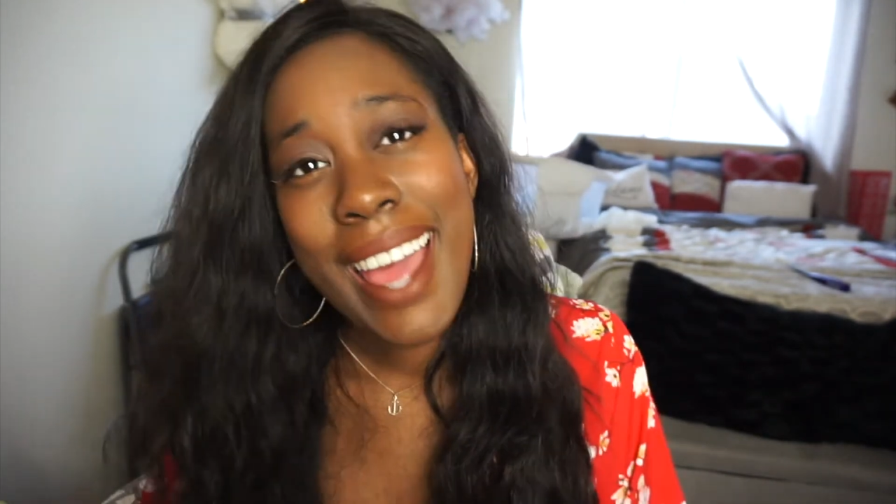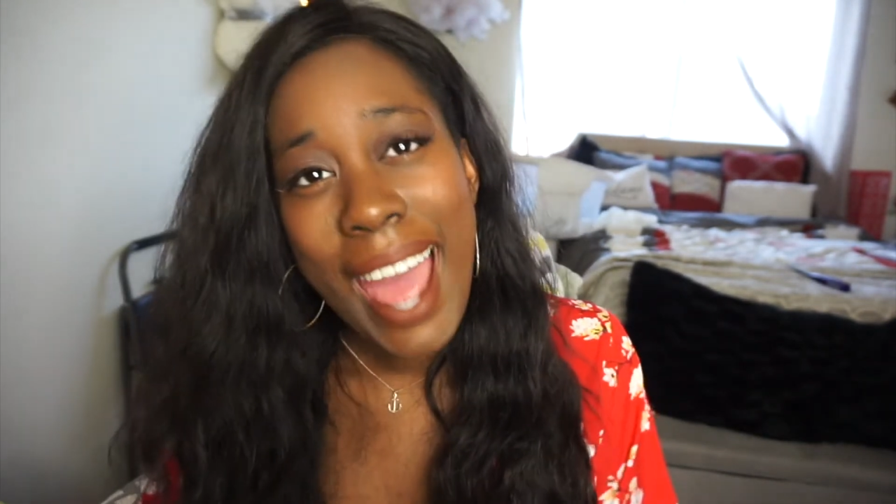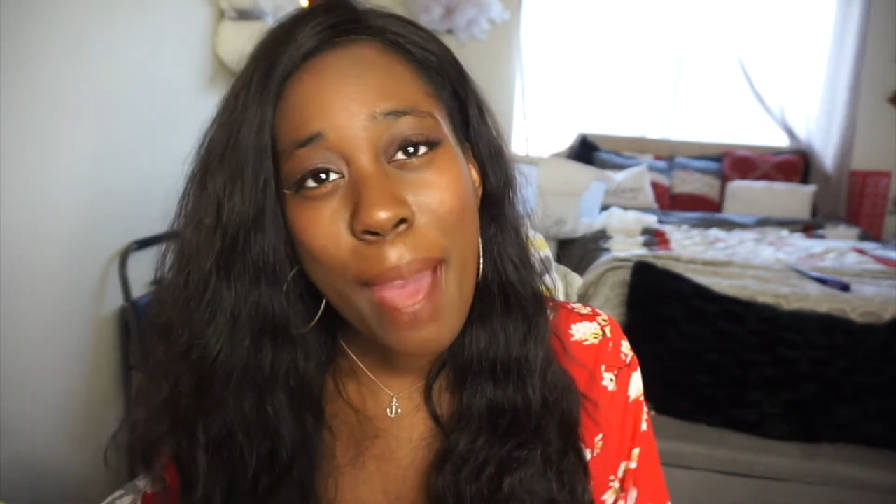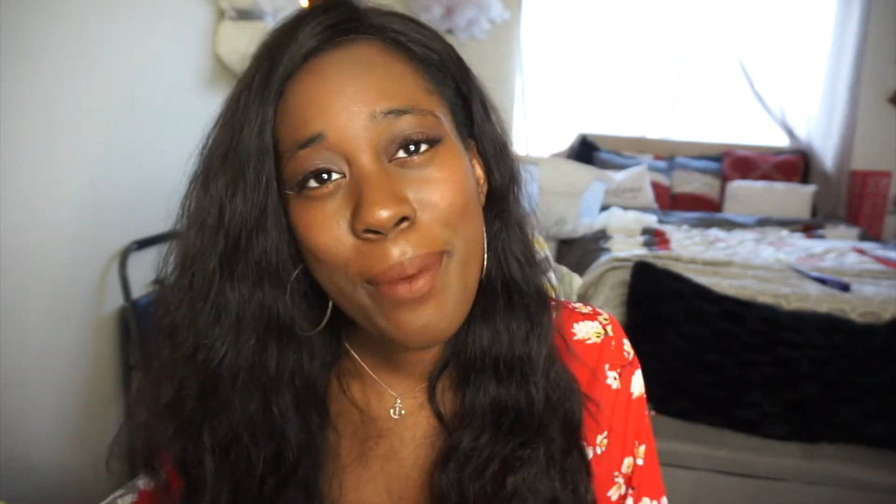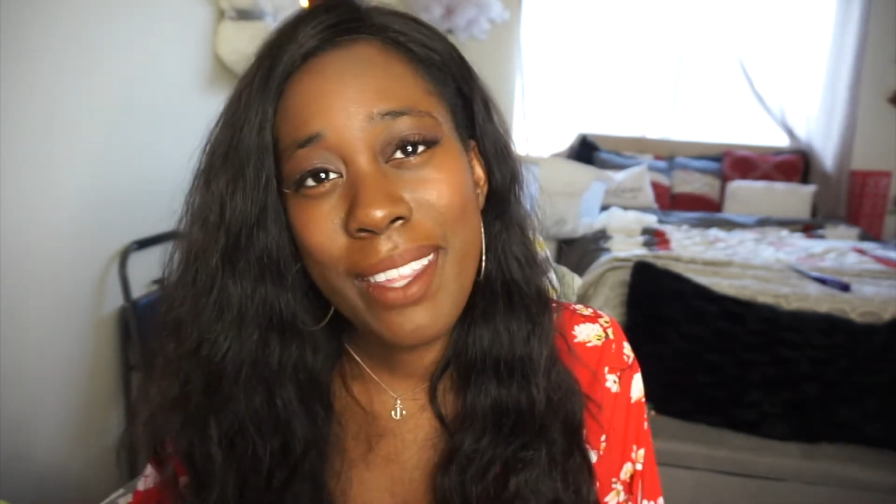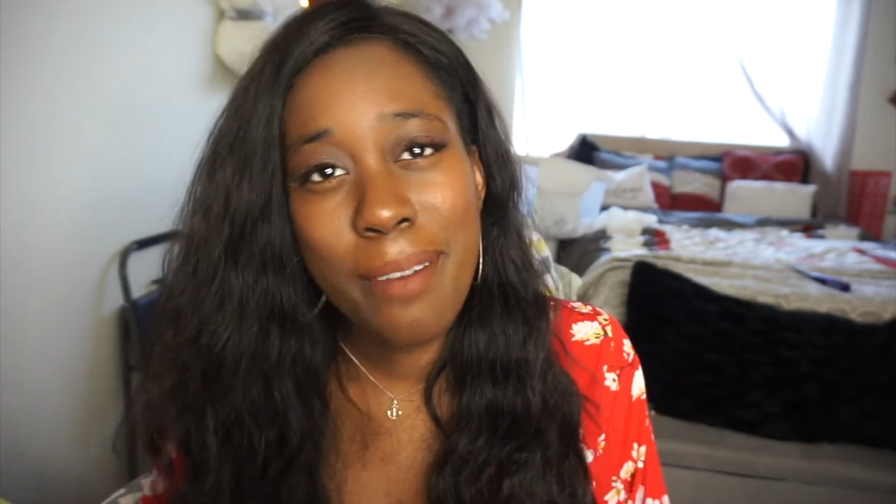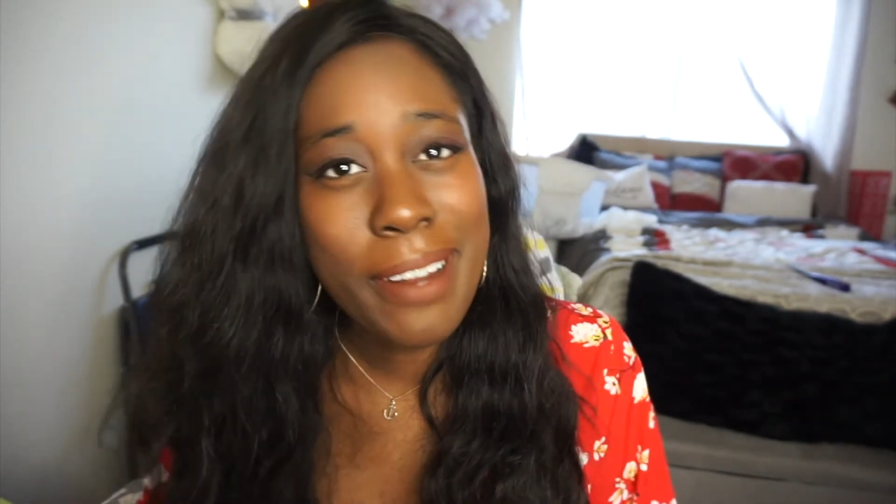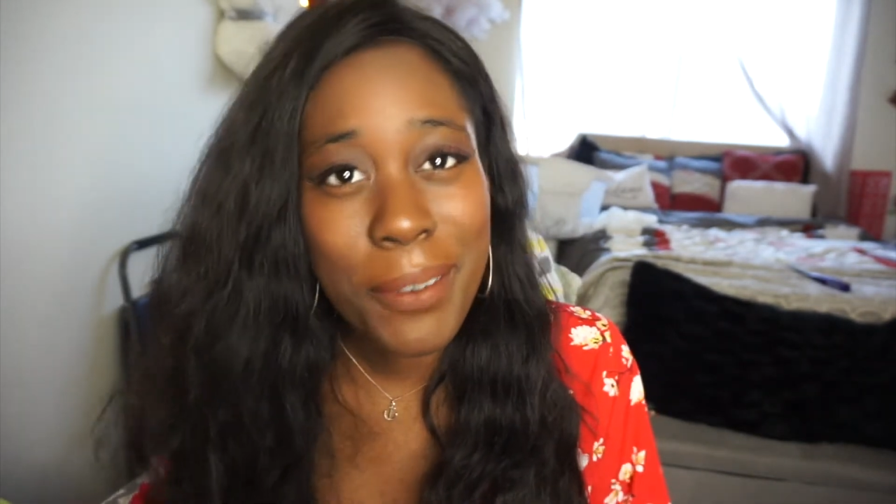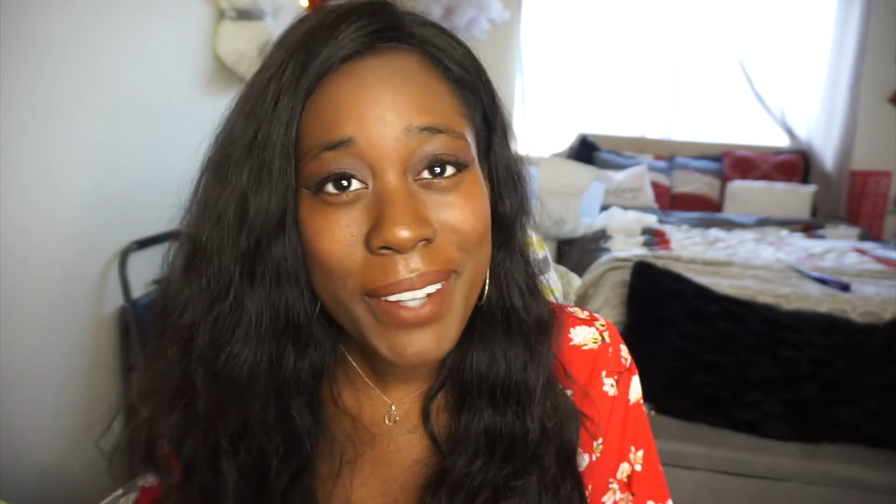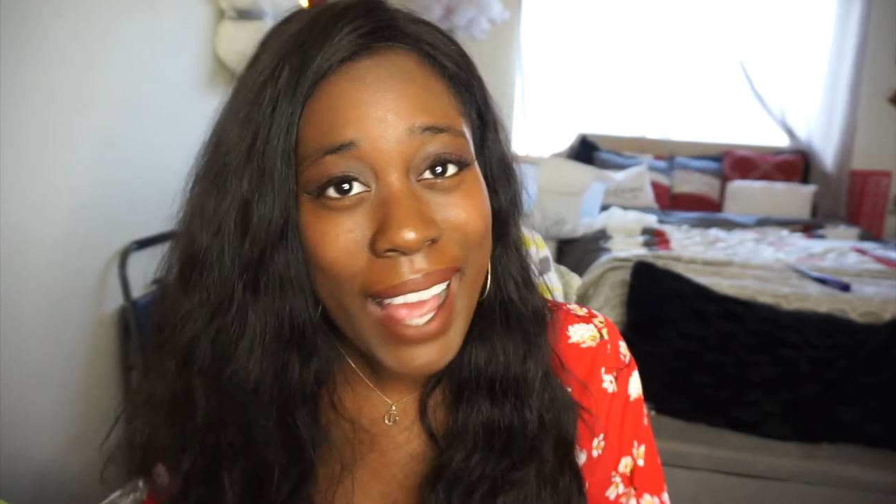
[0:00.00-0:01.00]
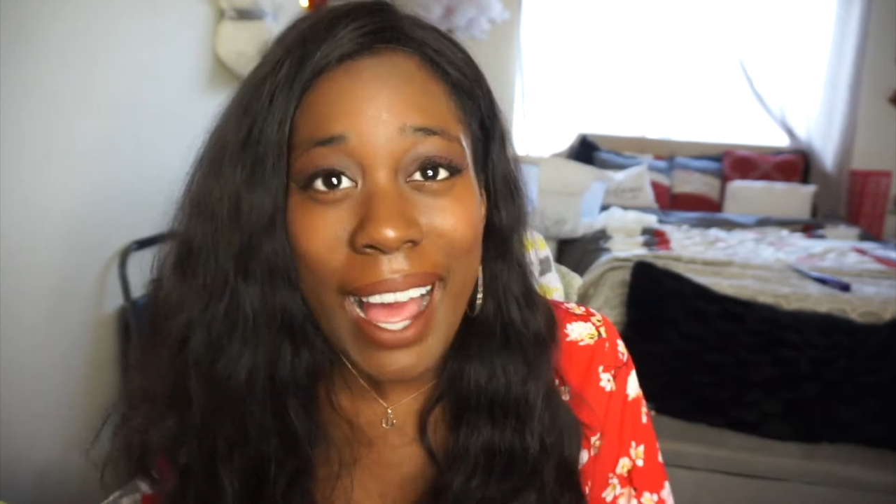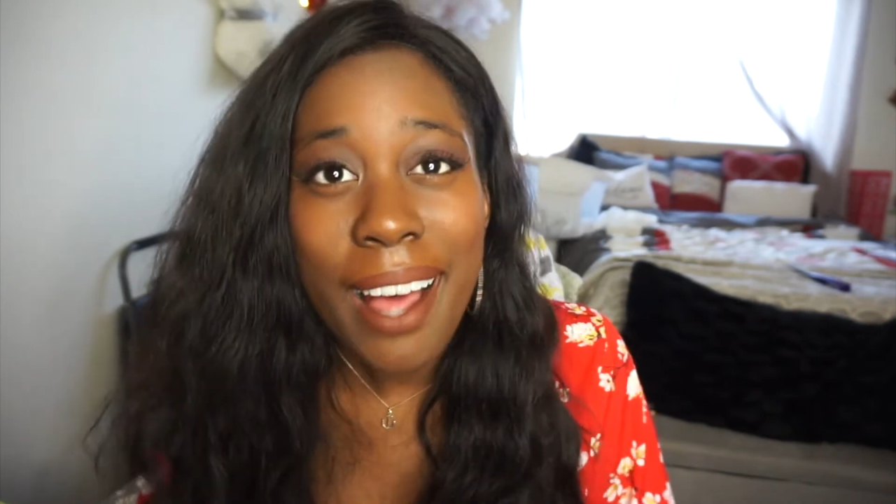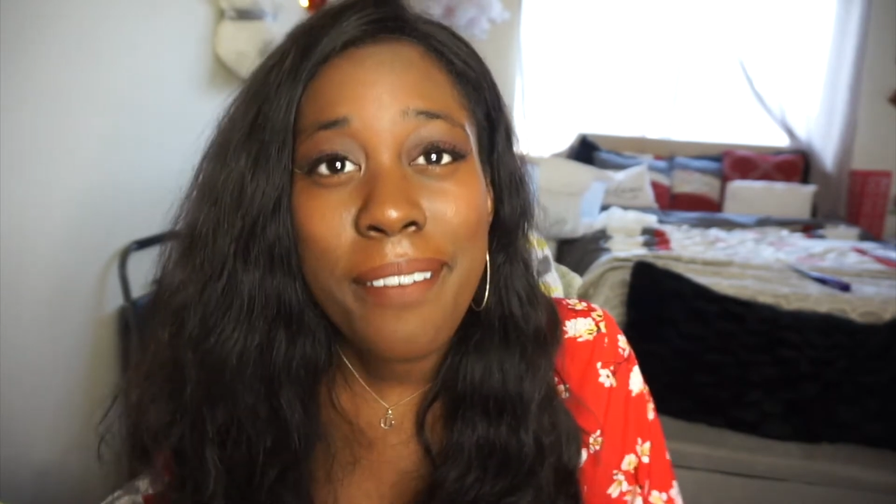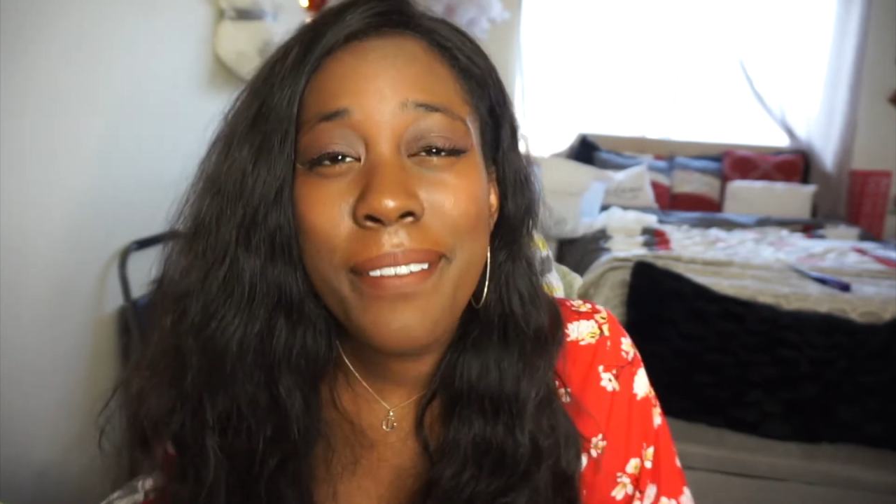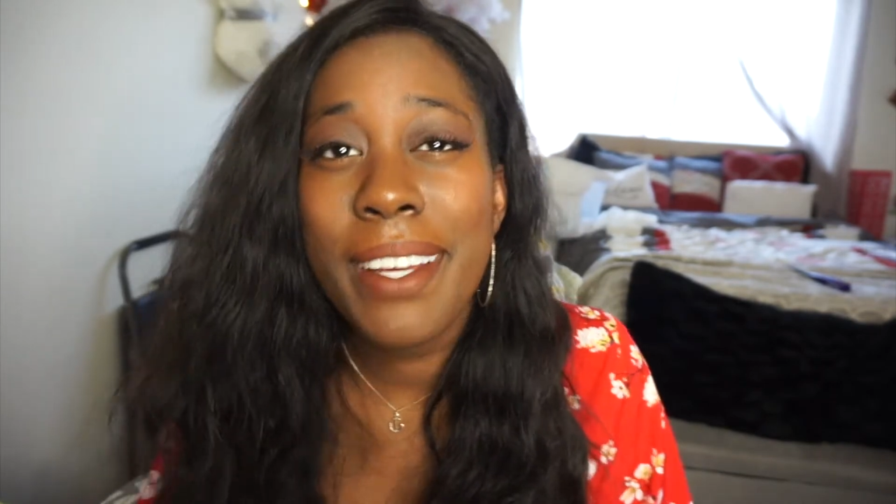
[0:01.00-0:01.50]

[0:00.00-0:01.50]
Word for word: happy that I don't have